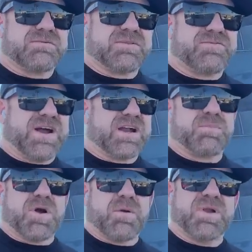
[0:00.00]
the fire
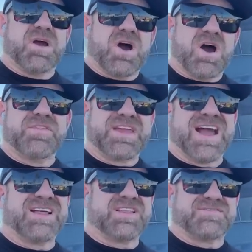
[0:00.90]
department on the
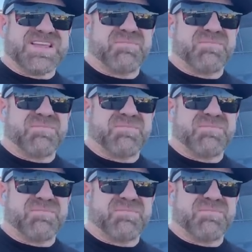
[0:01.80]
island of San